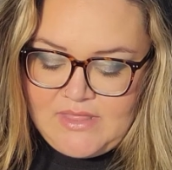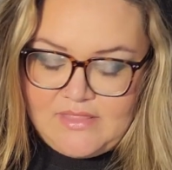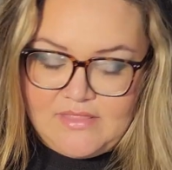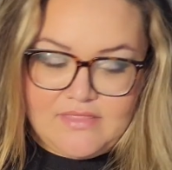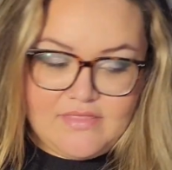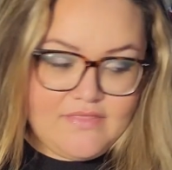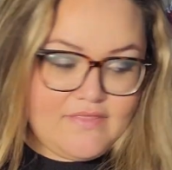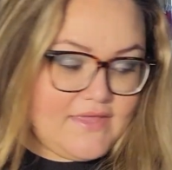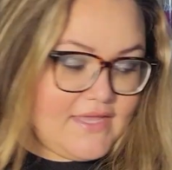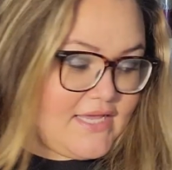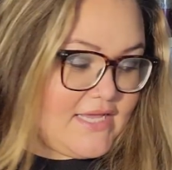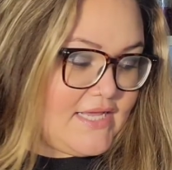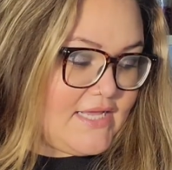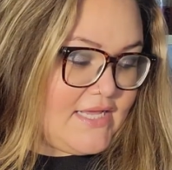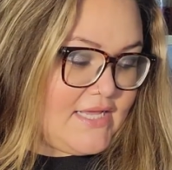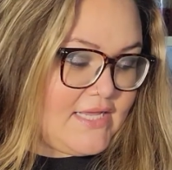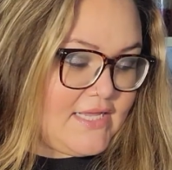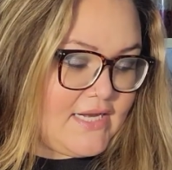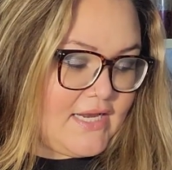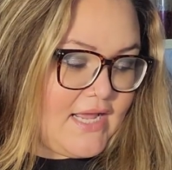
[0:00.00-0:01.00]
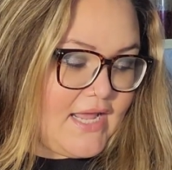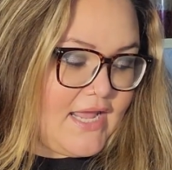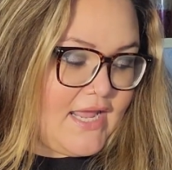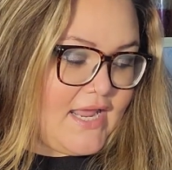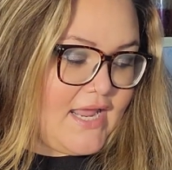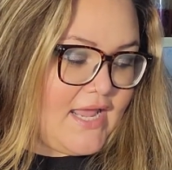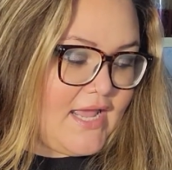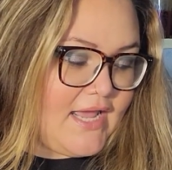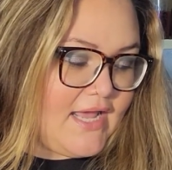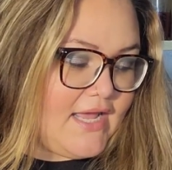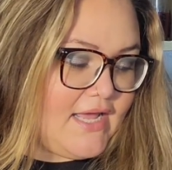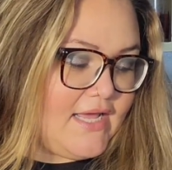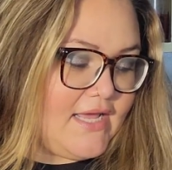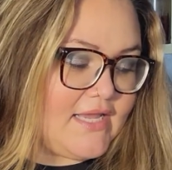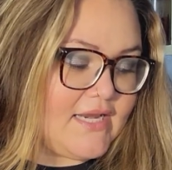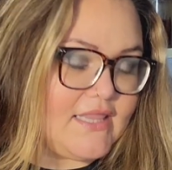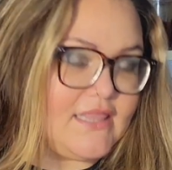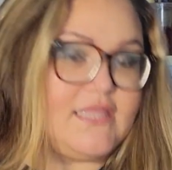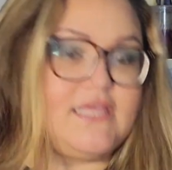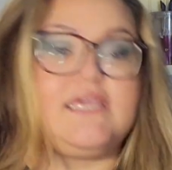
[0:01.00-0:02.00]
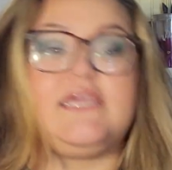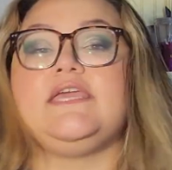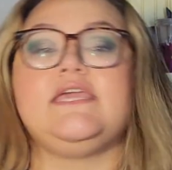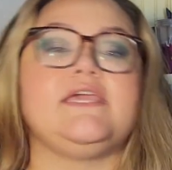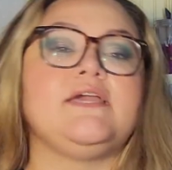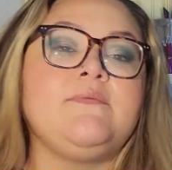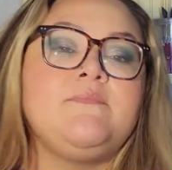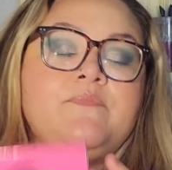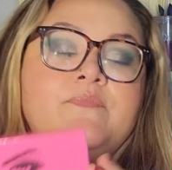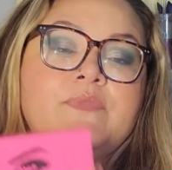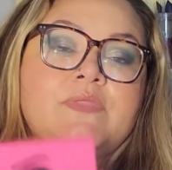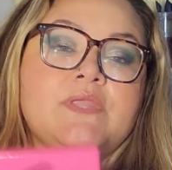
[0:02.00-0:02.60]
Then I had the